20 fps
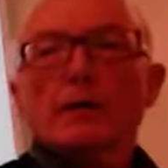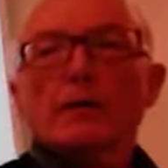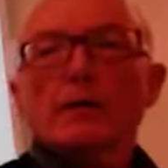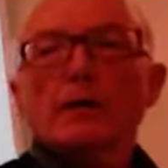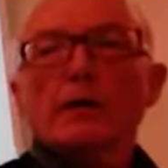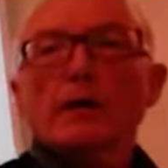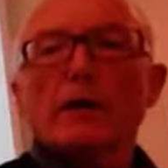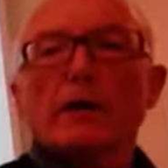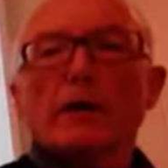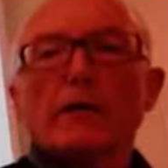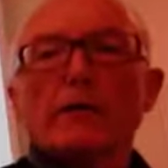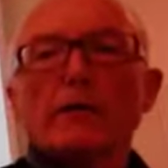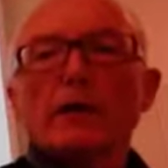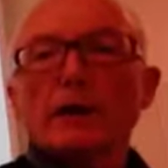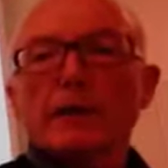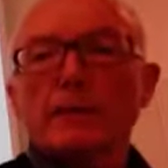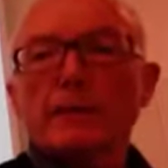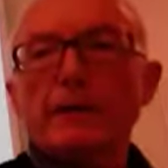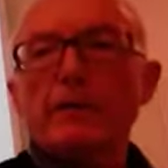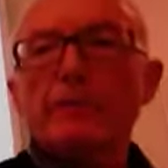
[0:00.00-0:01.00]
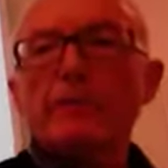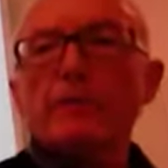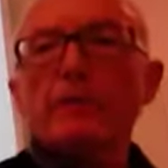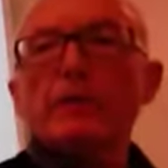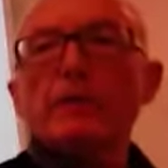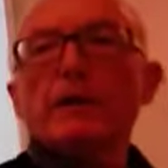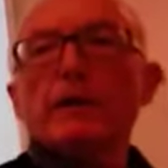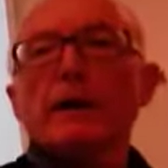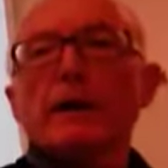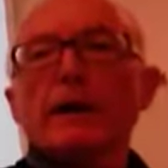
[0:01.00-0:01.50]
Well, many
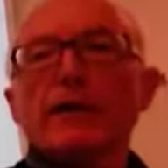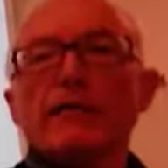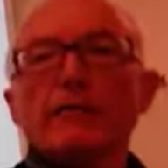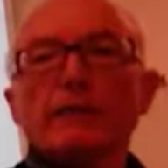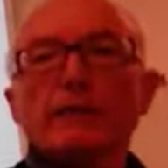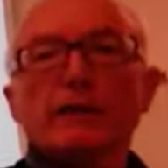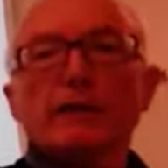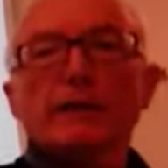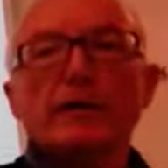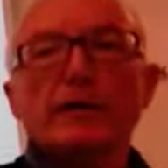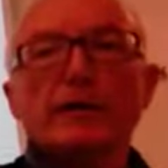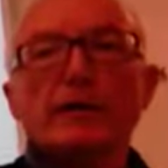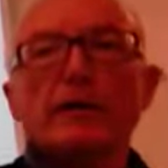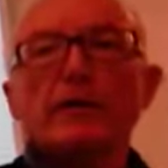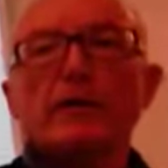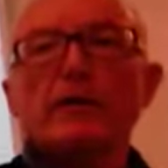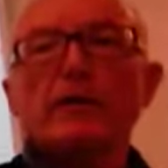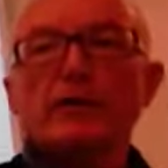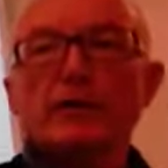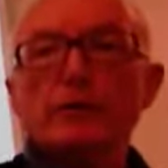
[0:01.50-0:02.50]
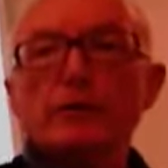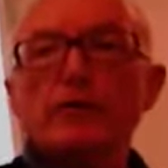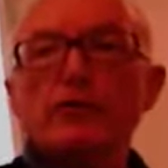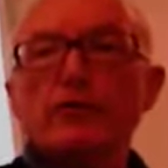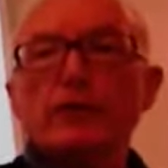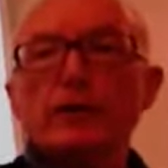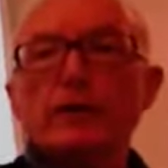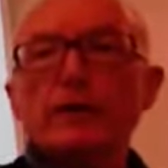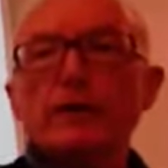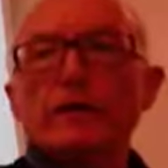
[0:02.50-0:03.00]
people have been
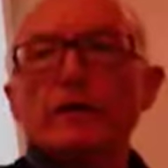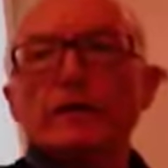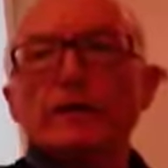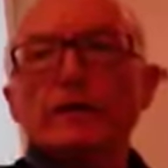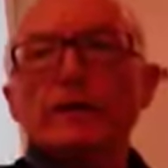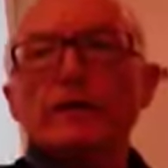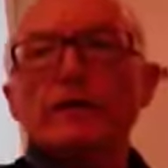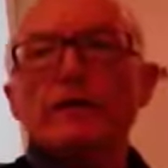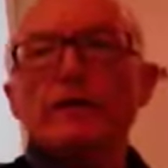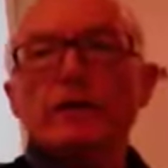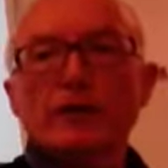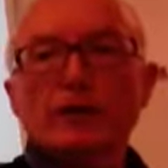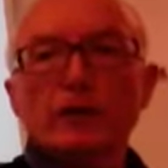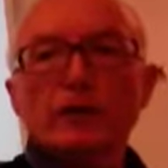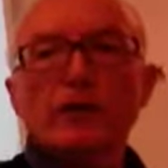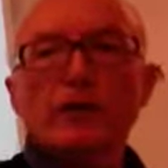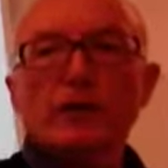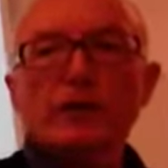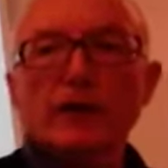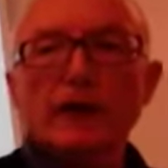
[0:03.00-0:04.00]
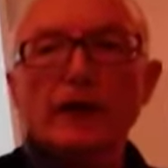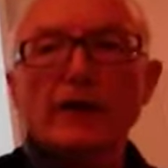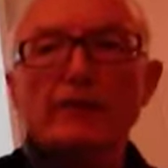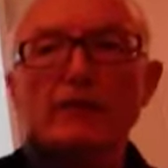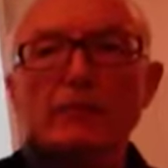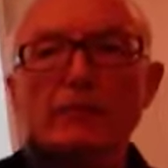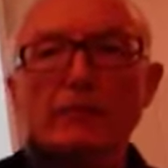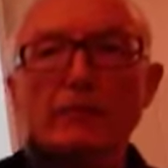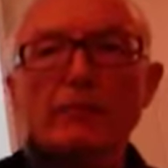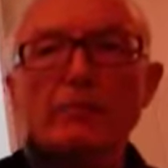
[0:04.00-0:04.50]
using the Google
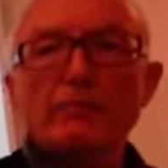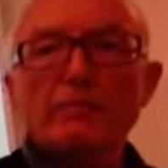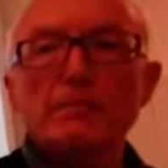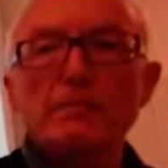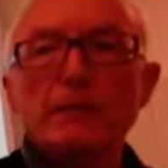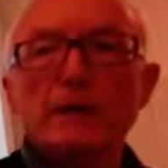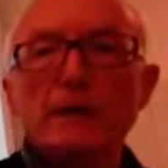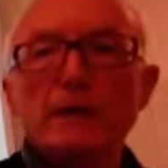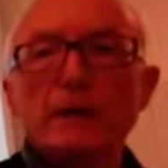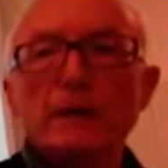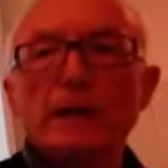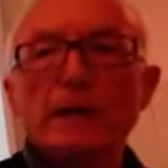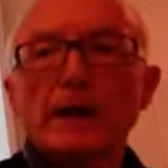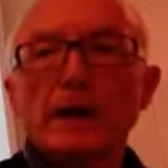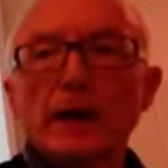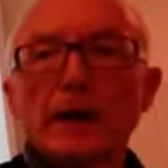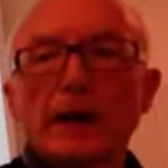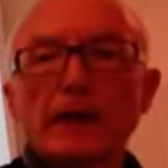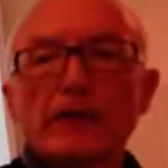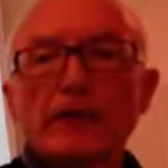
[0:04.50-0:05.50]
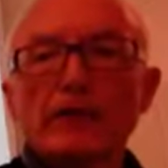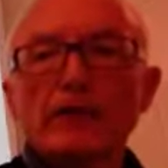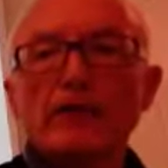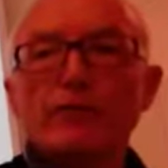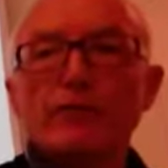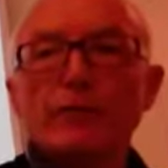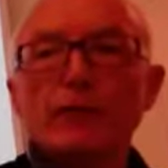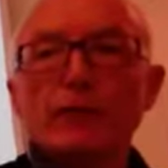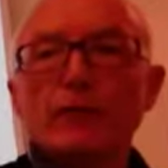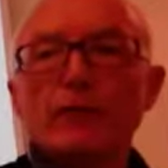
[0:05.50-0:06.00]
Classroom, and
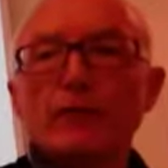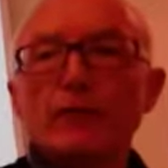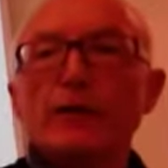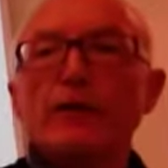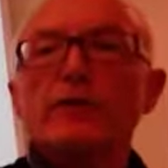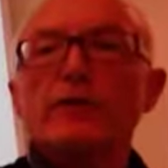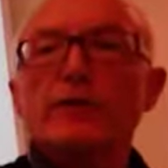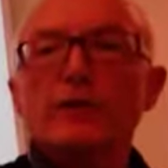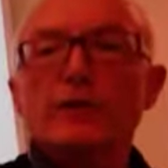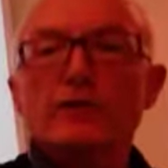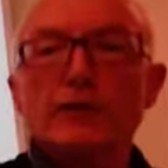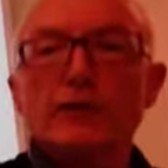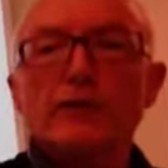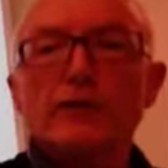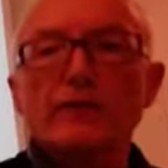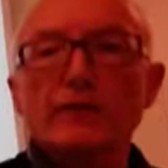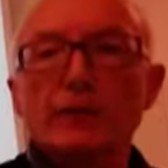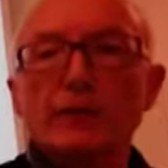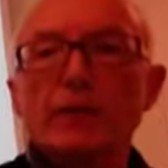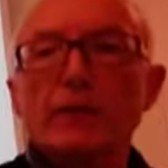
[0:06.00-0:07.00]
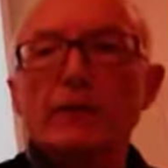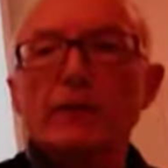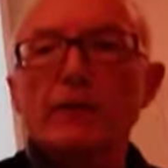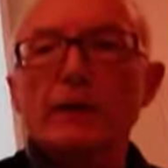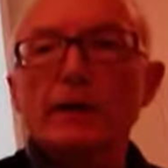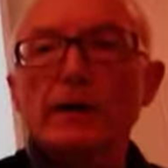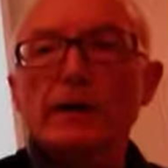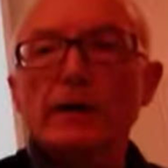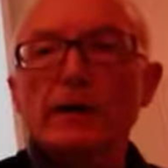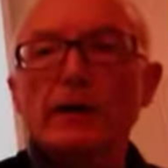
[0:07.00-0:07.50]
you've been quite successful
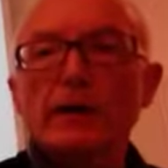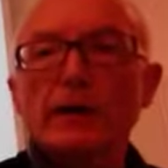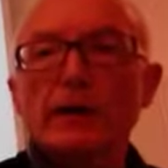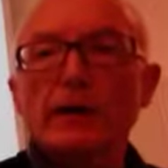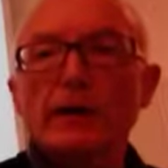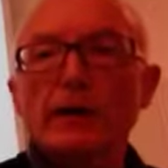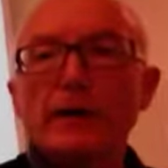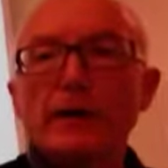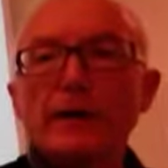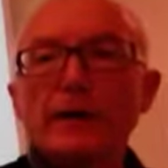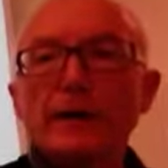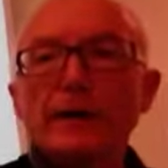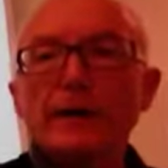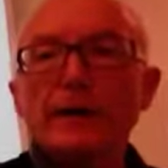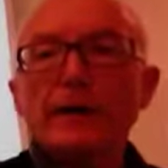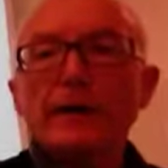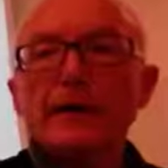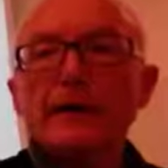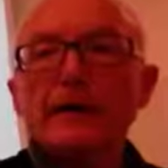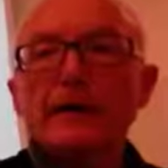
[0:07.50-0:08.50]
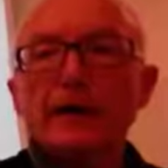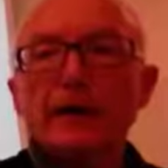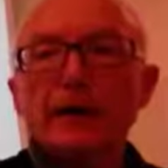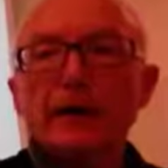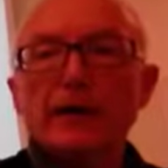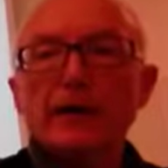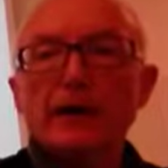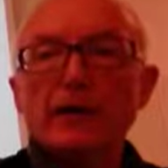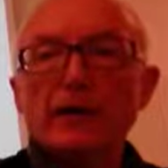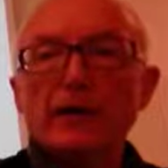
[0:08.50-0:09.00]
in
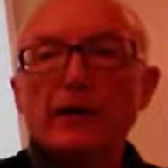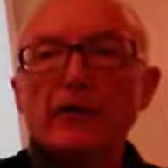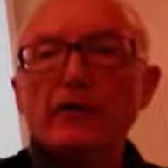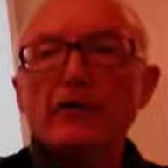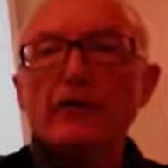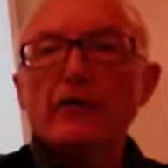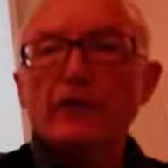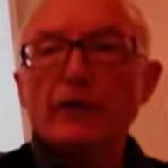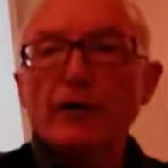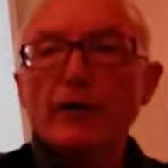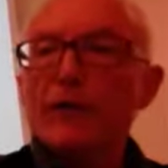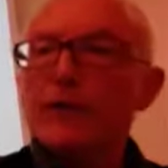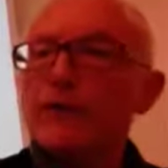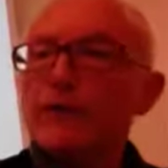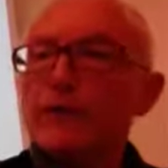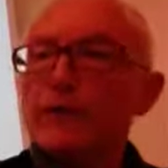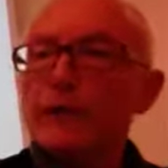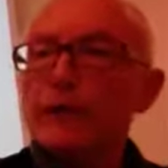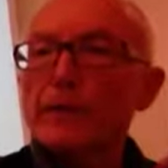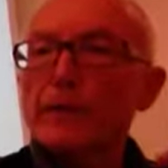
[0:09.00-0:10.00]
getting yourself